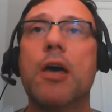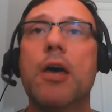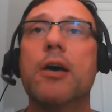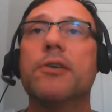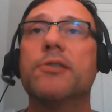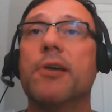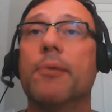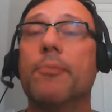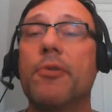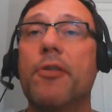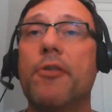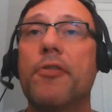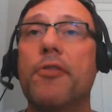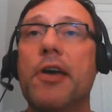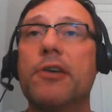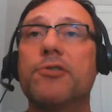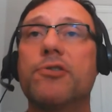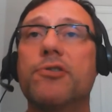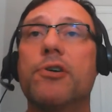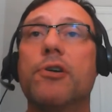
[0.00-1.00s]
Some of the
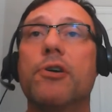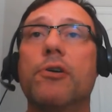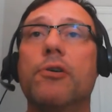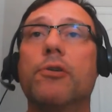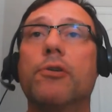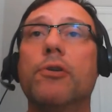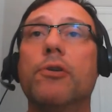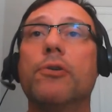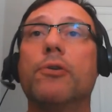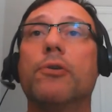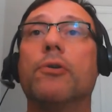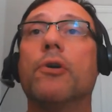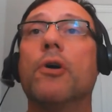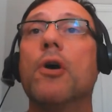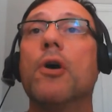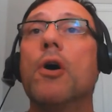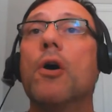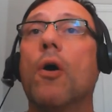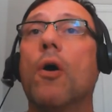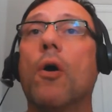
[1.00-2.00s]
things could include
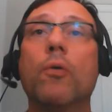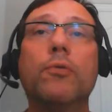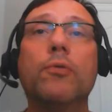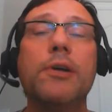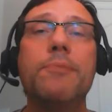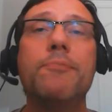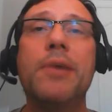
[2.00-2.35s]
only